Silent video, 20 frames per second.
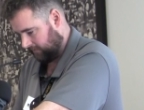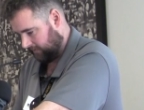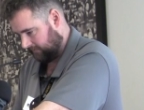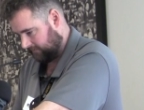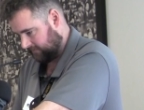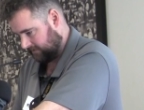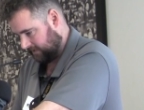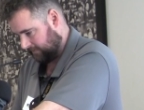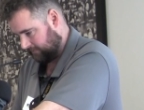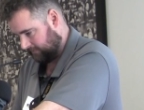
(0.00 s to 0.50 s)
if
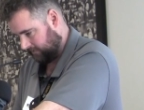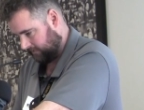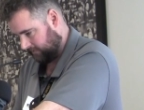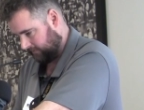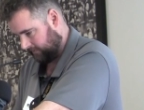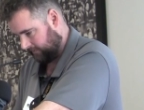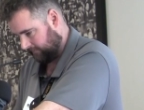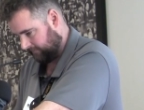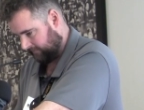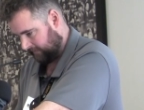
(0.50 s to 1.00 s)
I've skipped
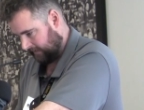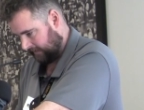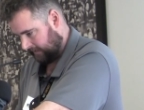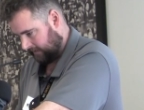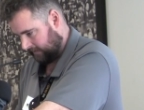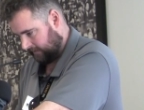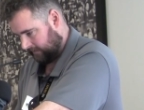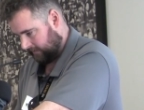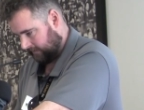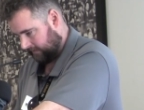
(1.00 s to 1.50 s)
over
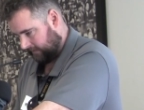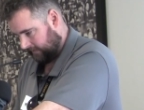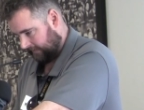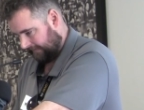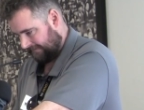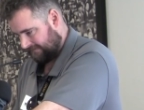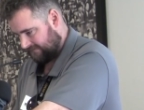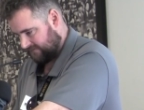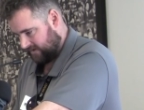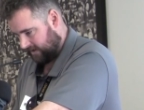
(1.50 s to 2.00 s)

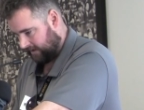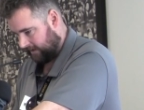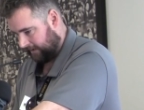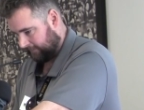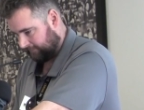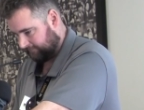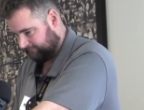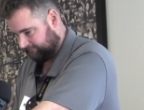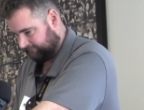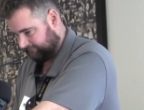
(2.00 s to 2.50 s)
it. All
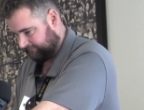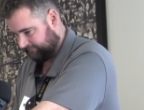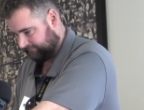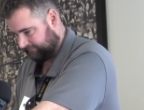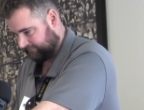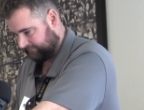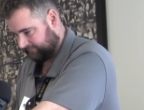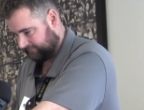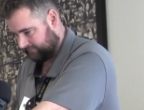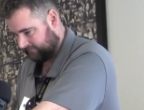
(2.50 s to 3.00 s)
right.
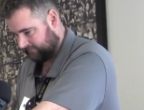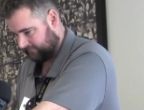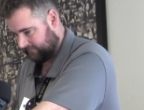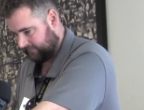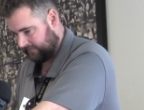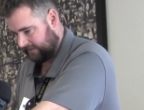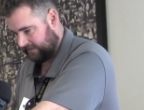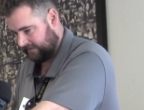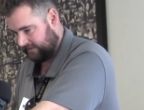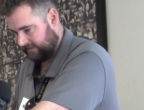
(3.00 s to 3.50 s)

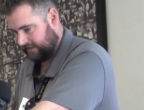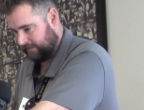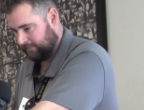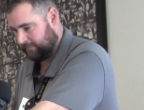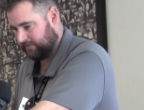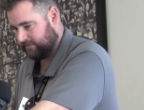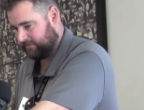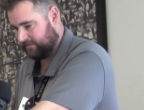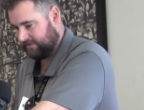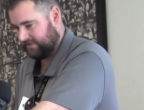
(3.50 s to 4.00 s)

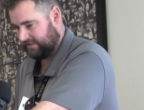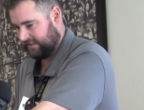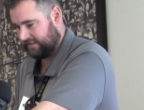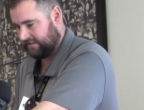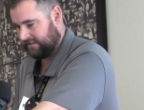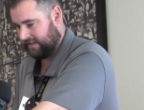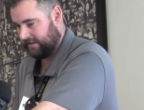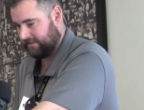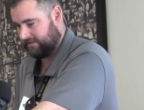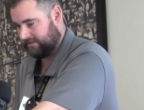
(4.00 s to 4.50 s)
Tips for
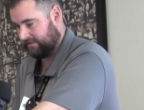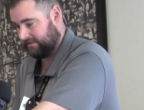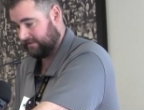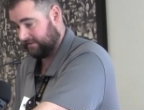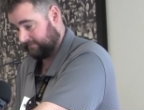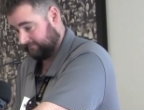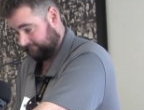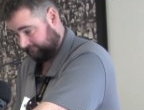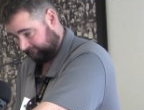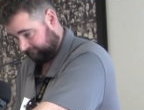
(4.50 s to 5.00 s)

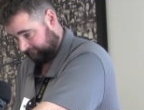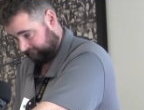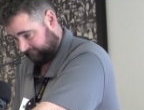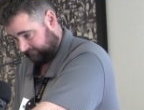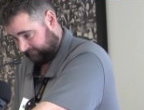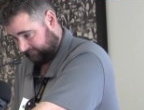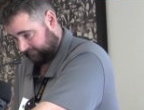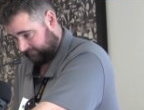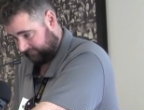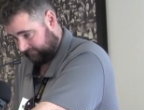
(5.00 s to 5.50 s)
success.
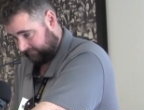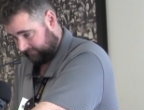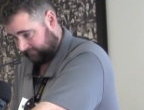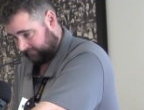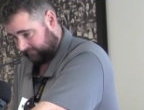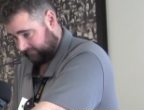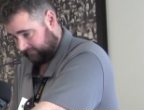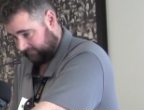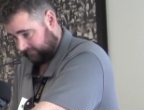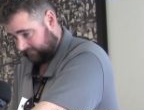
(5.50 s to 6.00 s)

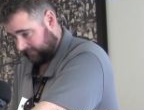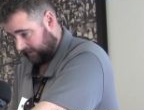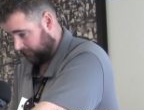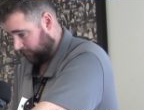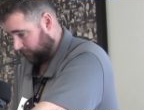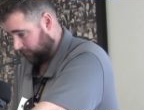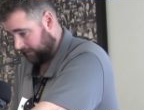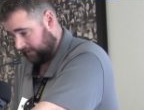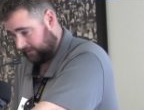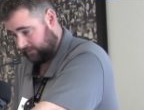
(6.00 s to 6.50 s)

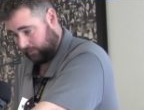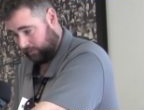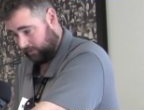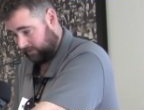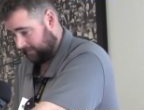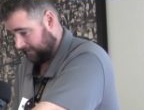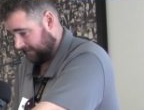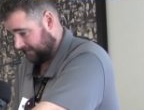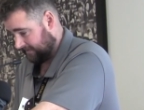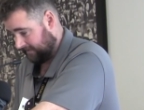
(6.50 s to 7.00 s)
I've already
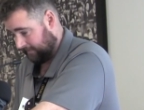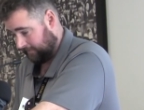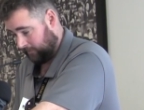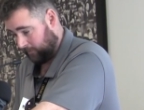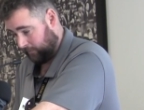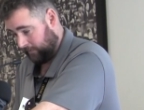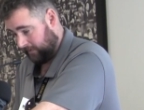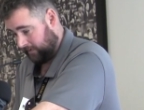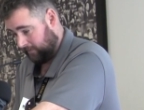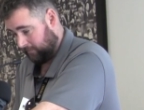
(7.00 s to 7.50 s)
talked about some of
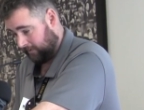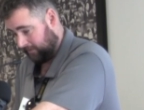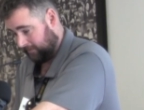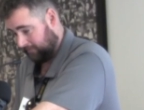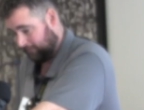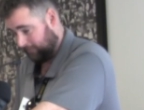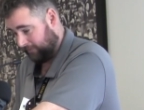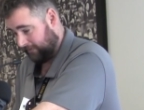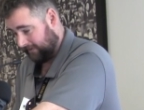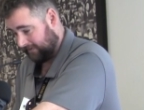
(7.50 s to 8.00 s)
the weird and
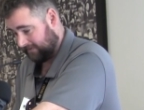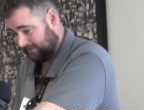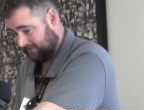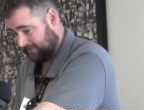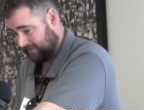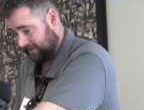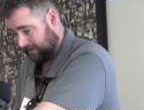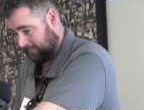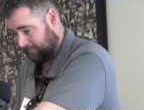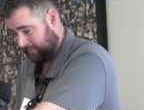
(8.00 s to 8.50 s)
wonderful things
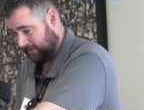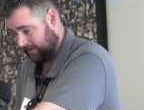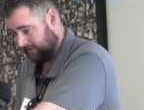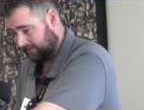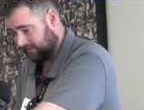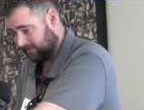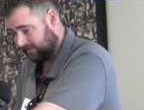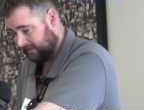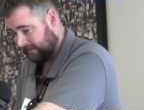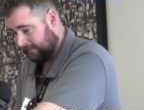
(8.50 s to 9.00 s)
I've seen in
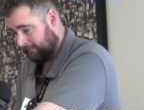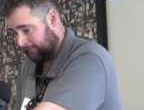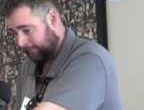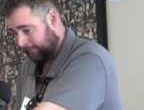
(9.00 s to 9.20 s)
pins.